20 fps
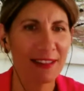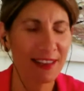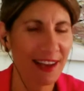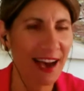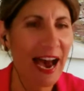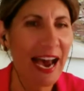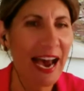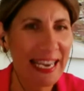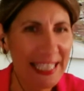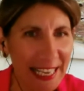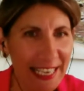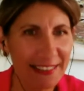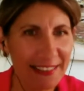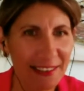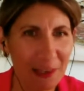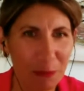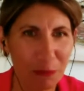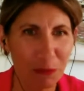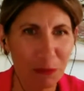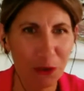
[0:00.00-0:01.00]
highlight
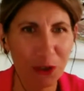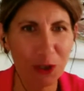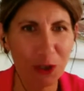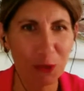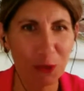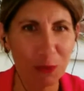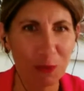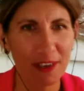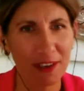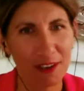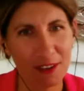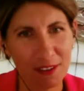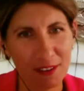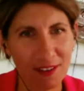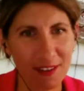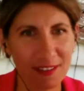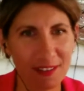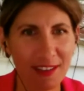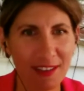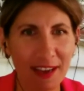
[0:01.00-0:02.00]
them for you because
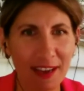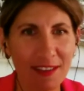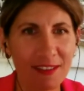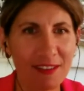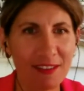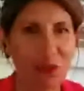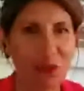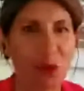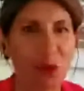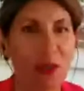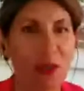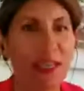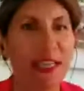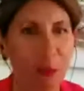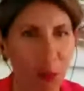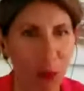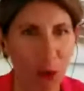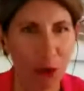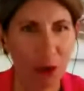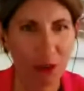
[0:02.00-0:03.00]
the text is really
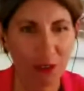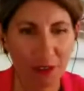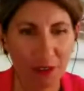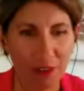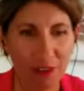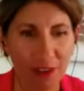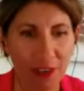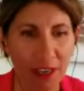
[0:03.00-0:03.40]
important.